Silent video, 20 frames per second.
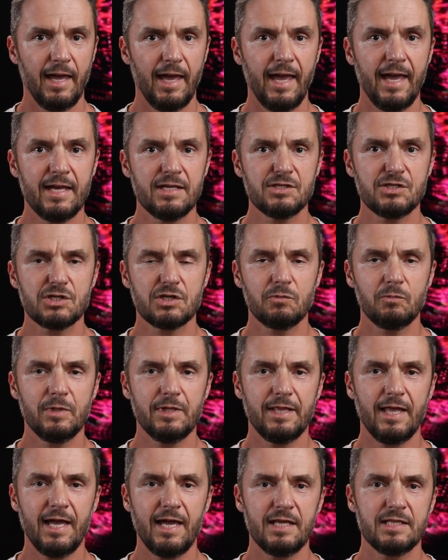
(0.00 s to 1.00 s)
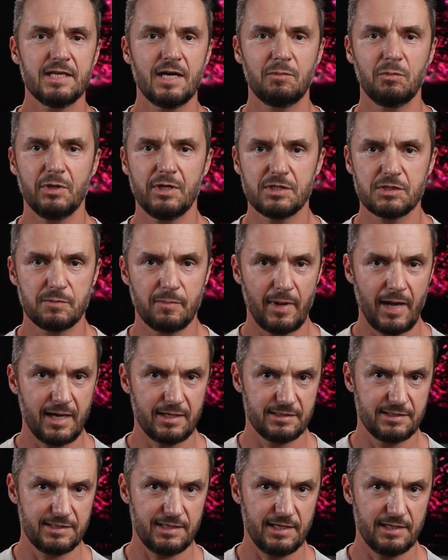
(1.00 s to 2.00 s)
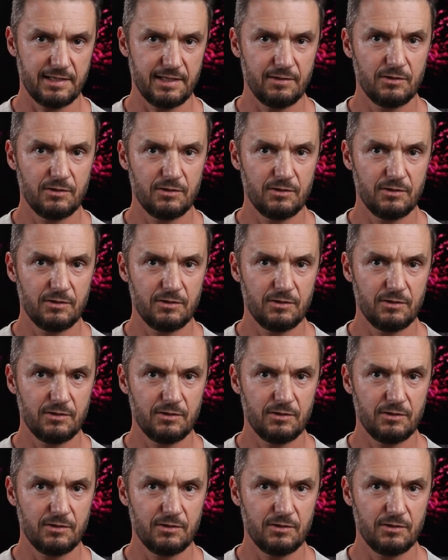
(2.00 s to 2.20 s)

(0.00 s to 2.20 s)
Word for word: Answer with AWS mindset,